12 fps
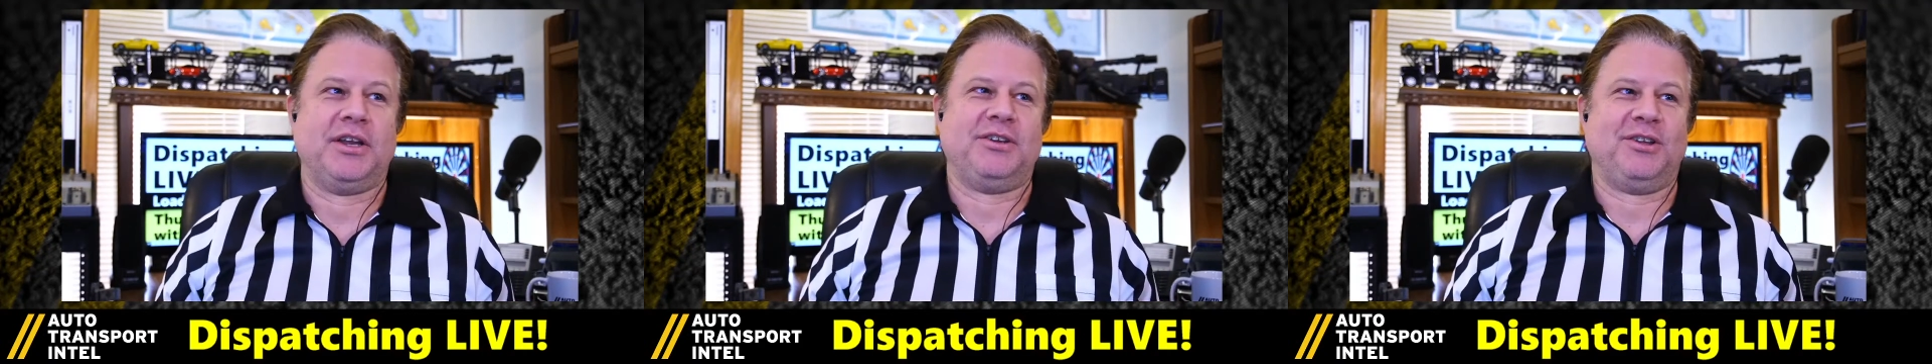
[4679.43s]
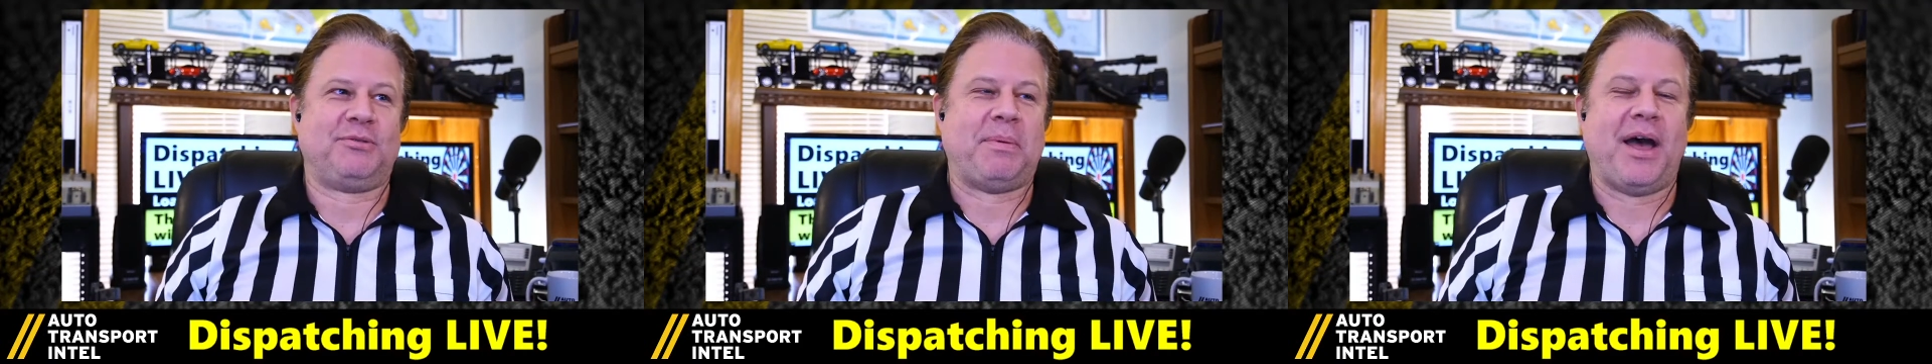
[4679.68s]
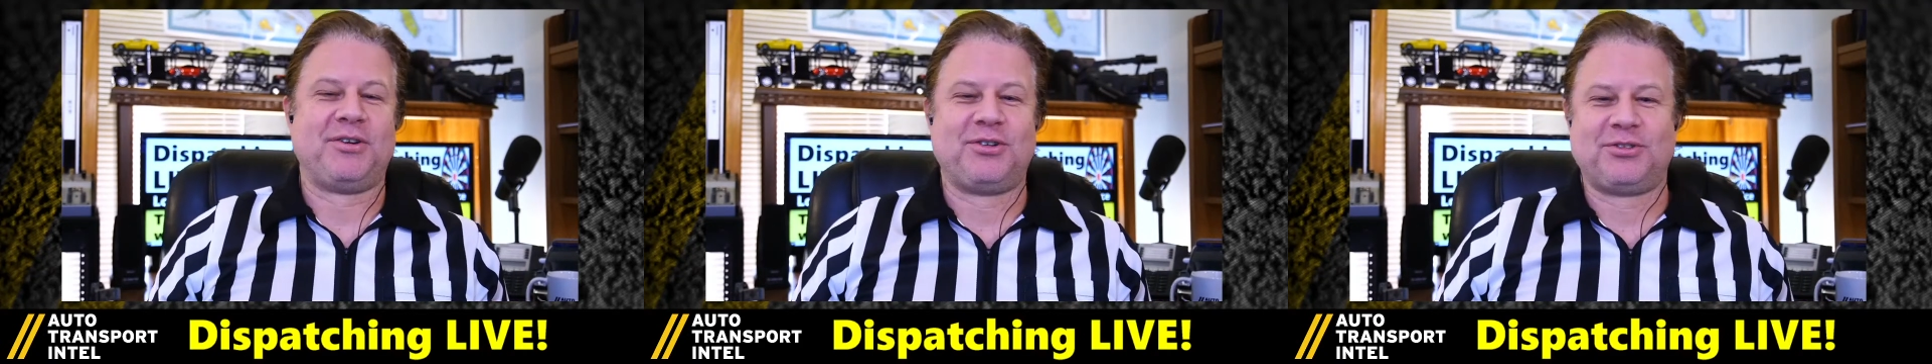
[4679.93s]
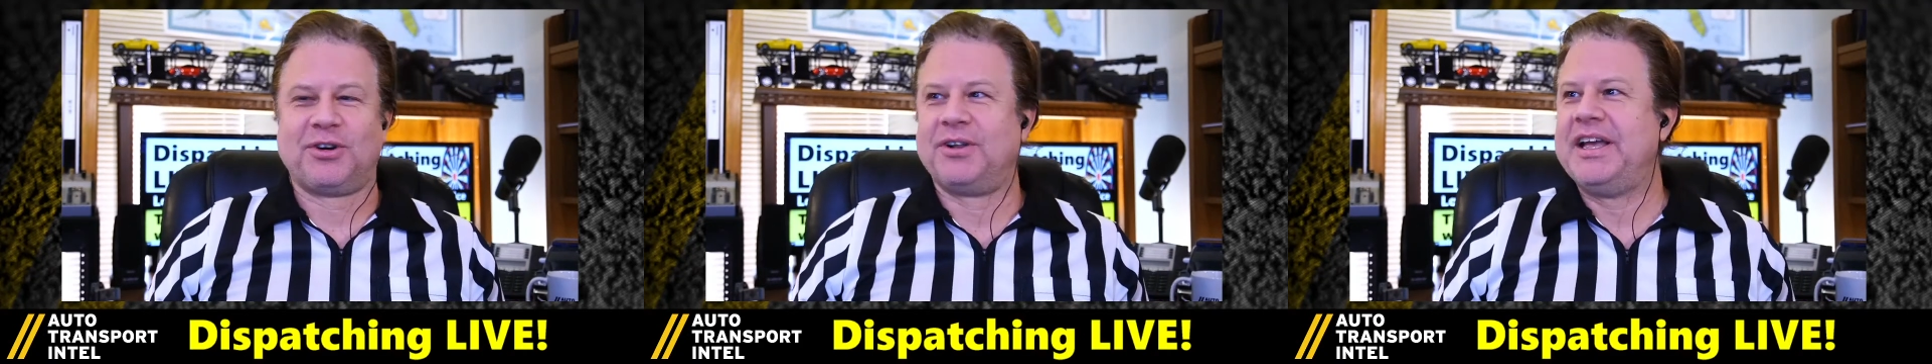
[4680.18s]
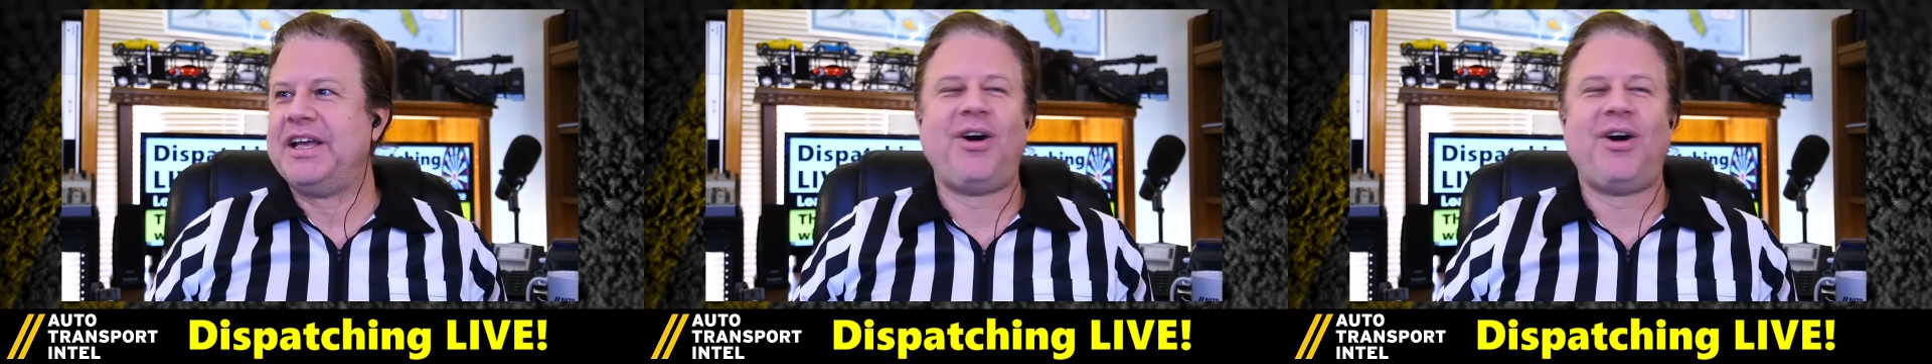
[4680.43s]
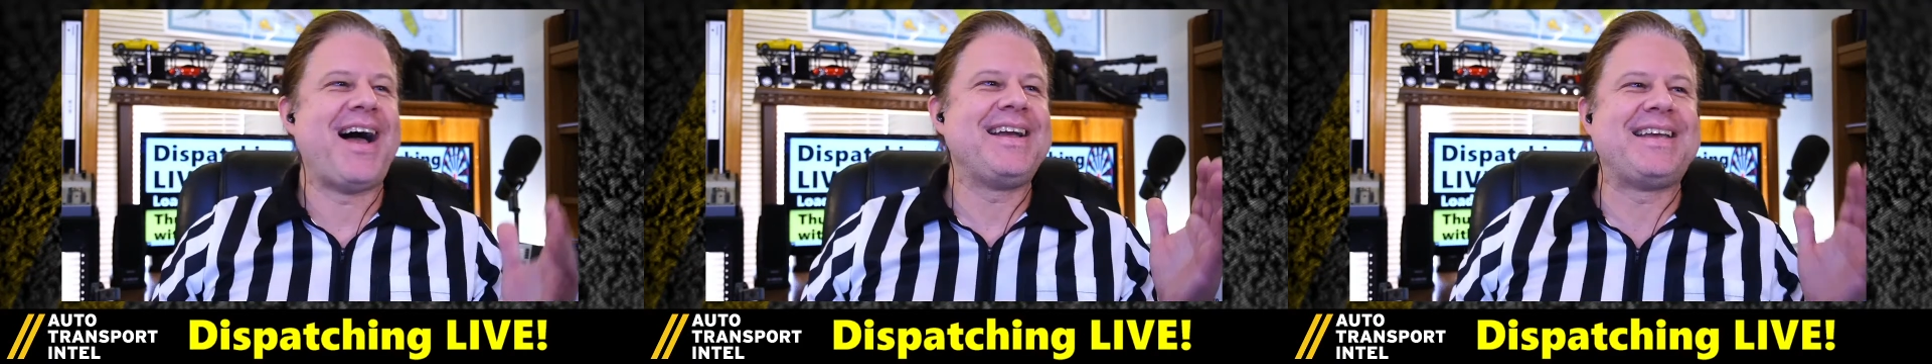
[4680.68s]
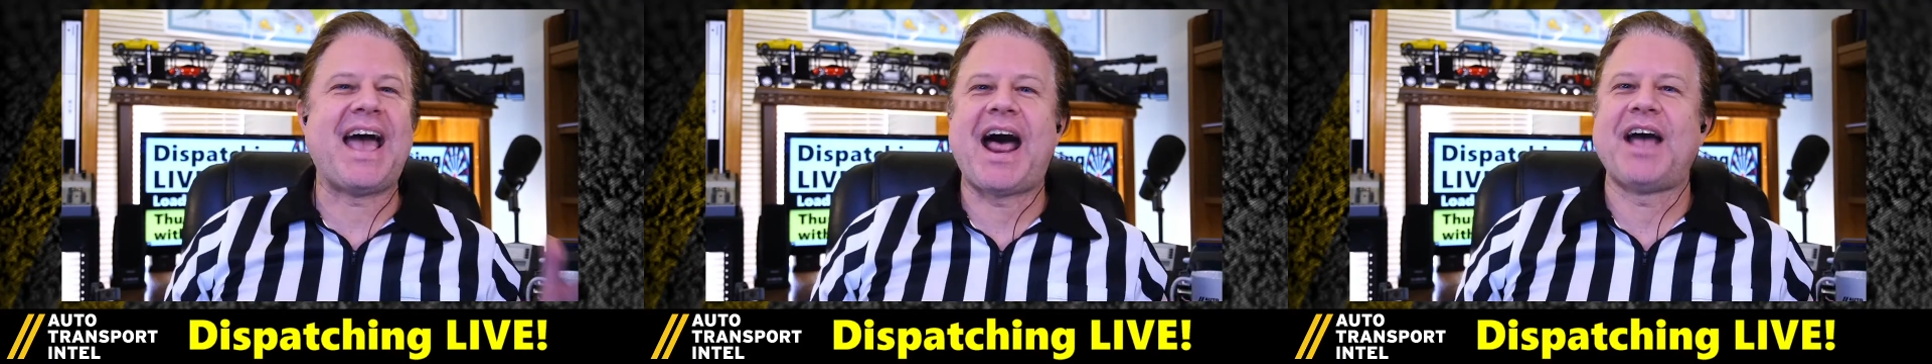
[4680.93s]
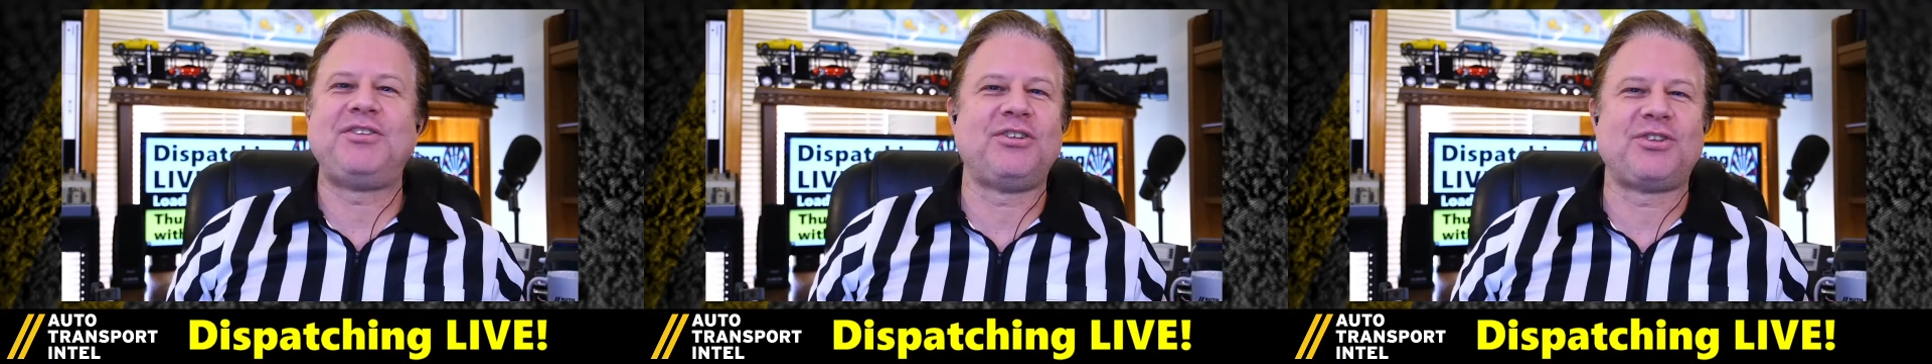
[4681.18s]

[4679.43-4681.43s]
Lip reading: dispatchers are illegal. Again, I just